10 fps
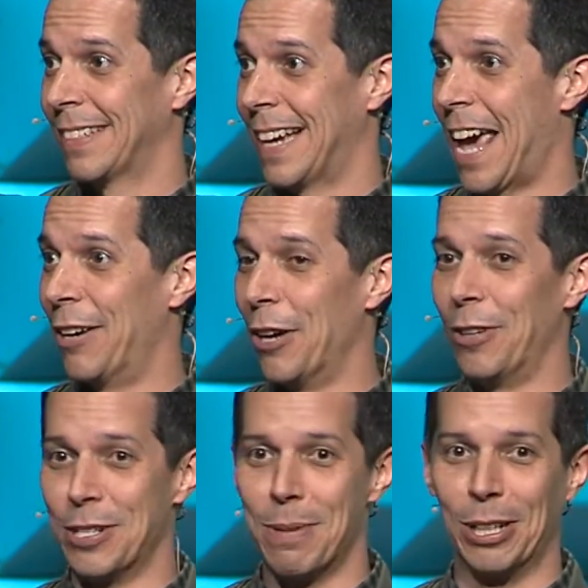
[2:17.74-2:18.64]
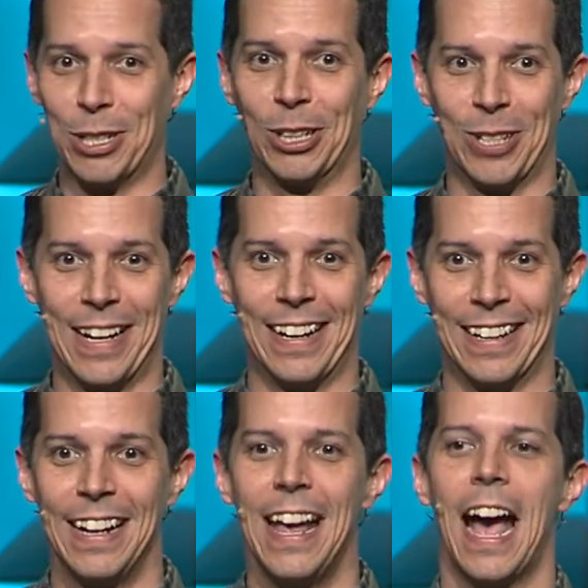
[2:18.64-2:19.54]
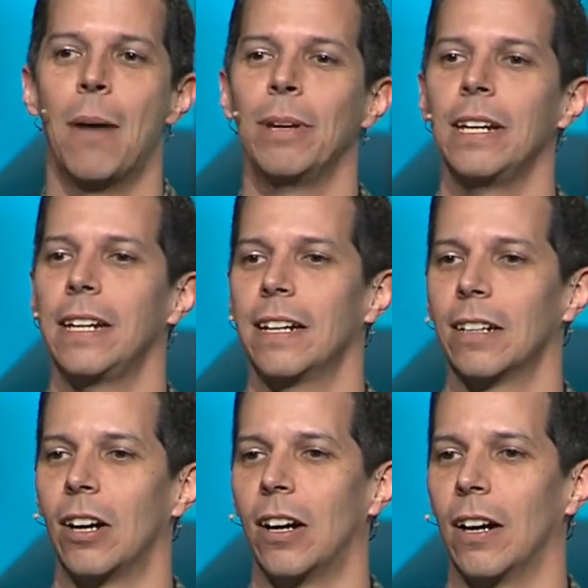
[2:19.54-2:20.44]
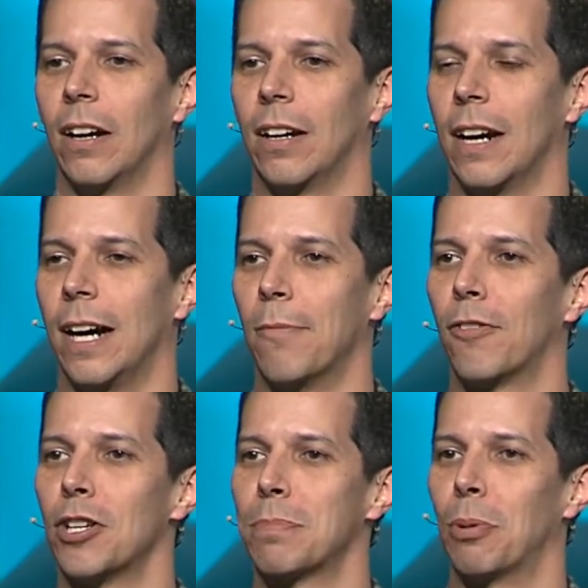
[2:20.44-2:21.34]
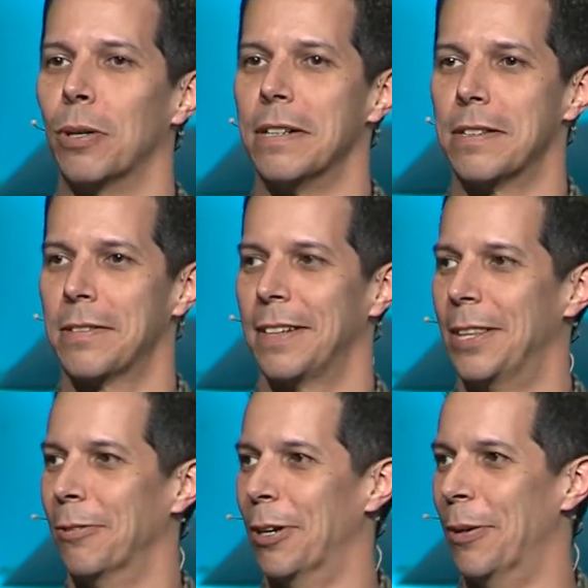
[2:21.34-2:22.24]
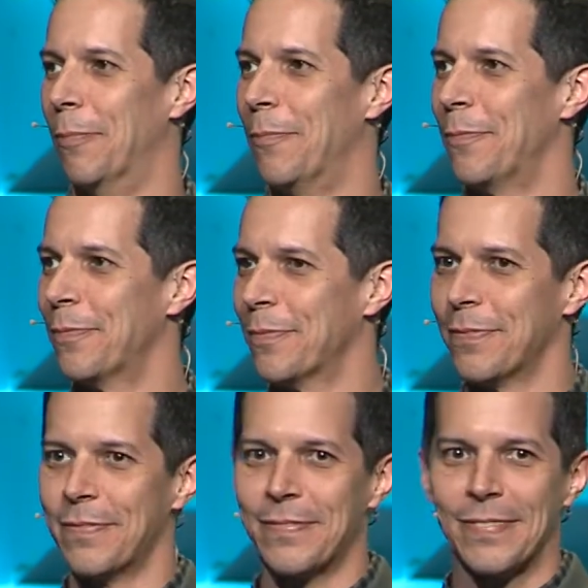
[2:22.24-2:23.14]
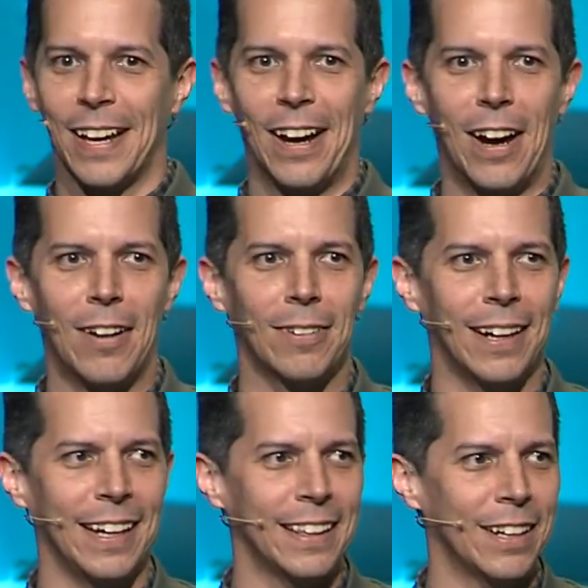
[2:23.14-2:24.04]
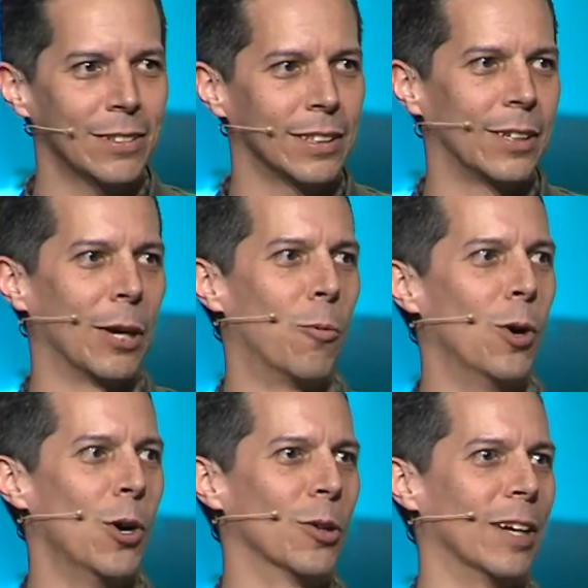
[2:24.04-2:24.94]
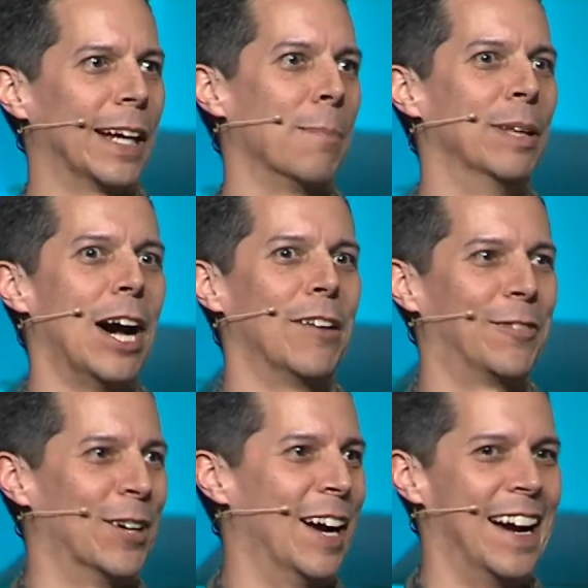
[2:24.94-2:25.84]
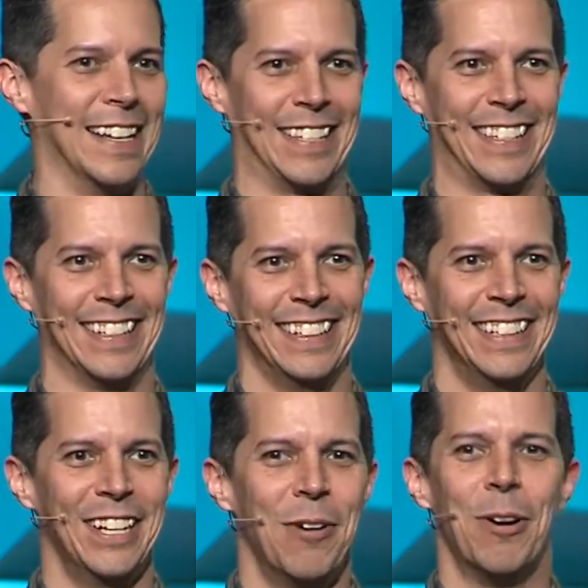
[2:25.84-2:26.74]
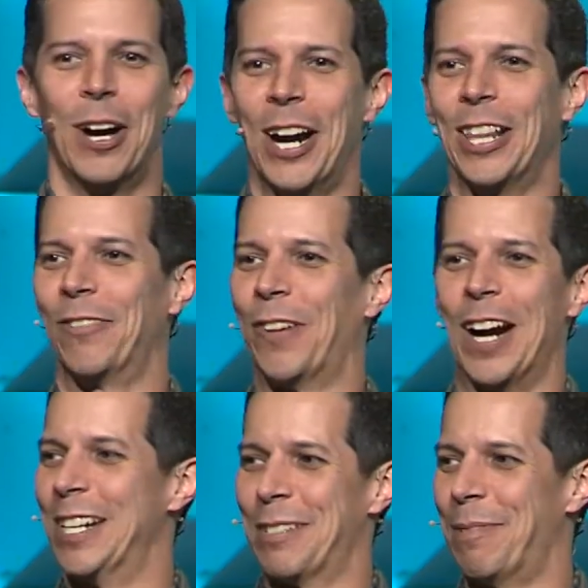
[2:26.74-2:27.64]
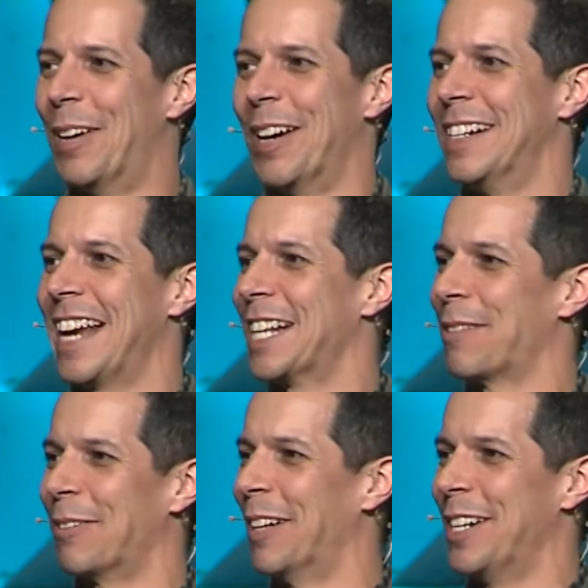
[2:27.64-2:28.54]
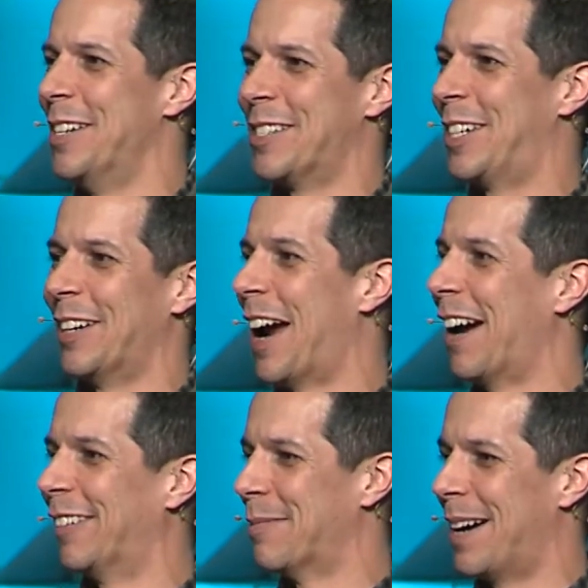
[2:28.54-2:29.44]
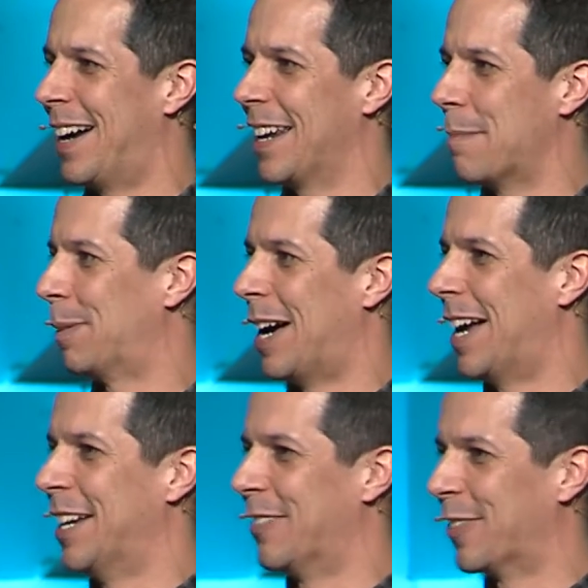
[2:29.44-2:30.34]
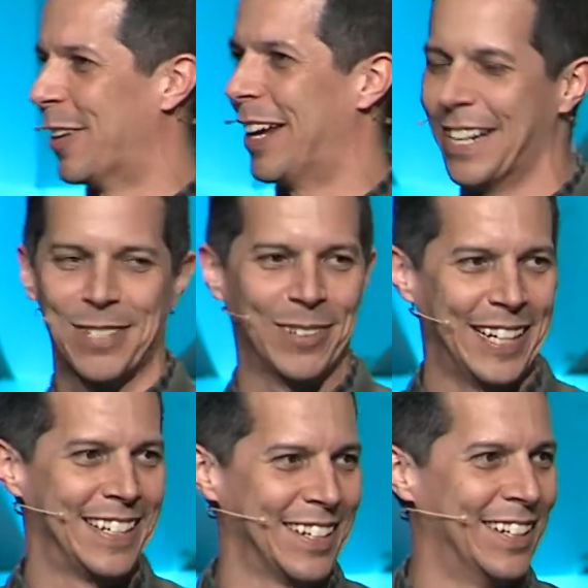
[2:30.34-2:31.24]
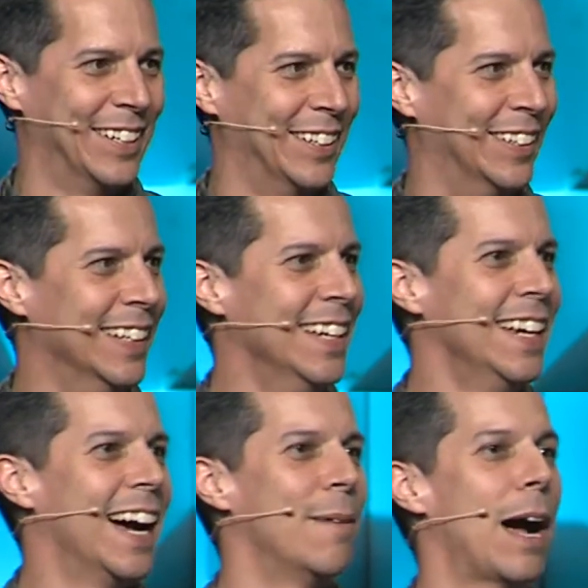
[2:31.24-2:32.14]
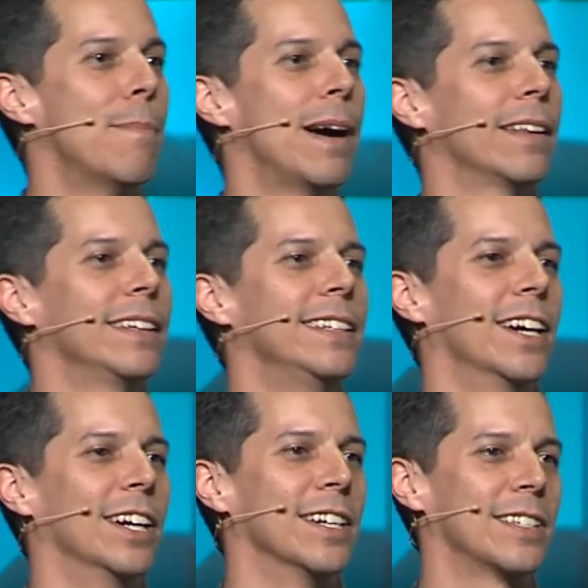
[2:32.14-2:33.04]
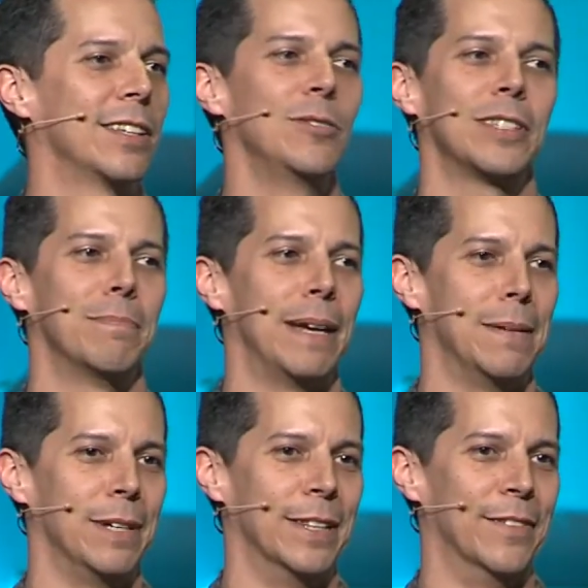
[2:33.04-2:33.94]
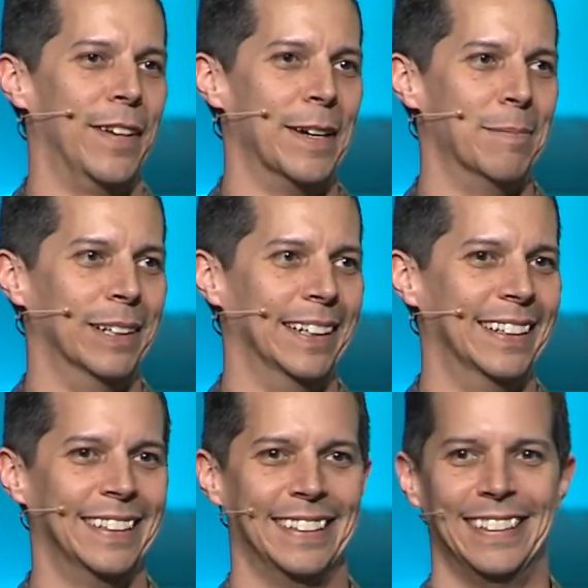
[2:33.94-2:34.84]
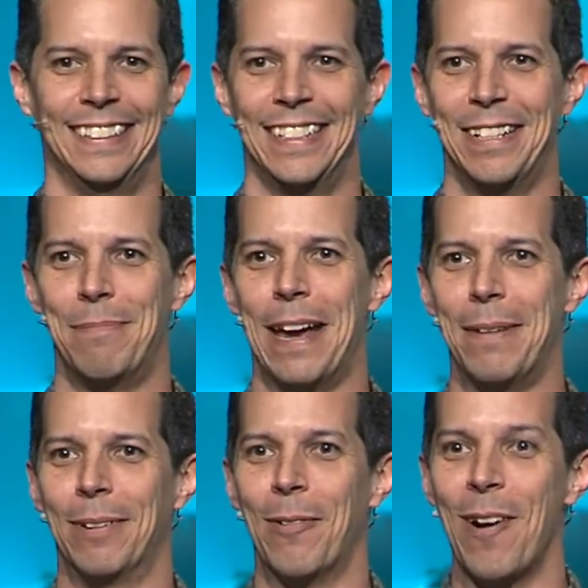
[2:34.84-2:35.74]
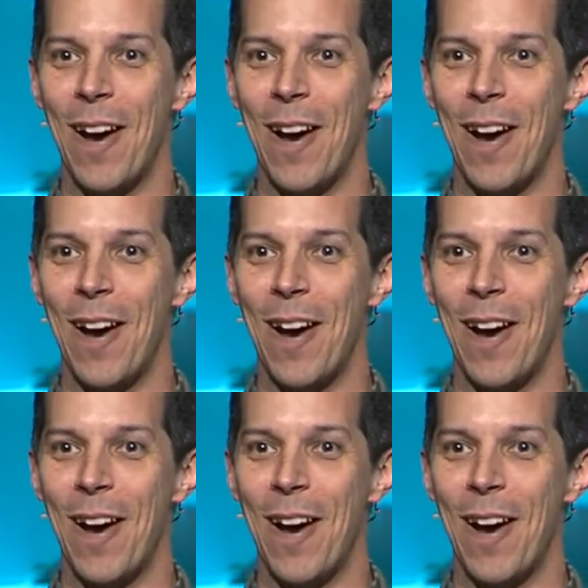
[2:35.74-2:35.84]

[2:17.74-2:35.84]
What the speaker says: I don't know if there's middle children here. How many here are firstborns in the room? All right, they're like, woo, they're like, applaud for us. We're the firstborns. That's what we're used to. Everybody applauding for things we do. How about the youngest? Who's the baby in the family? Baby, woo!